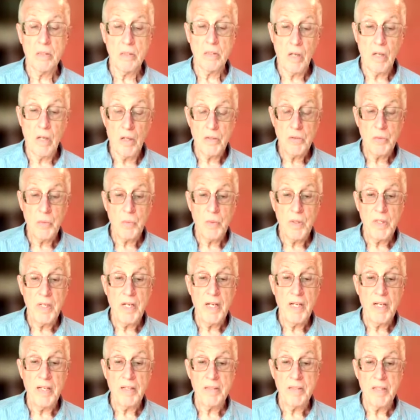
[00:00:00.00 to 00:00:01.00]
On the one
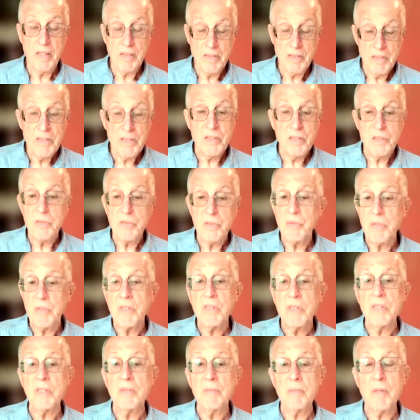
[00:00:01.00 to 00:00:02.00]
hand, this is
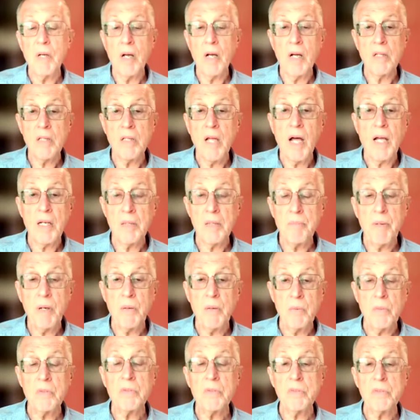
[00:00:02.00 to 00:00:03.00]
really a lot about
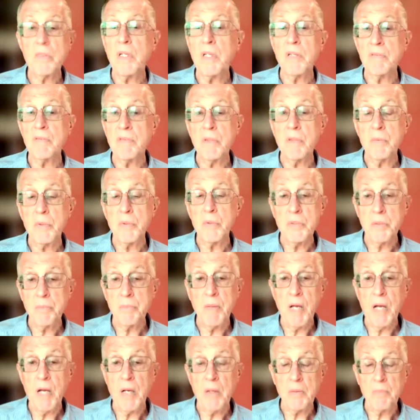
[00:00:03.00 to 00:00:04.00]
what slavery was
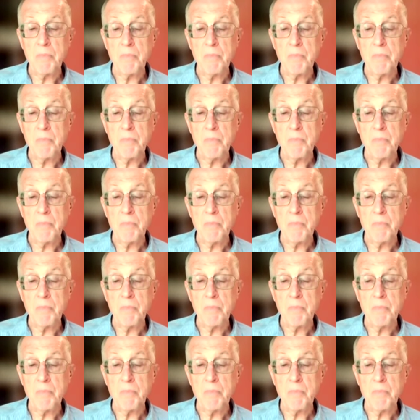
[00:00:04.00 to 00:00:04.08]
about.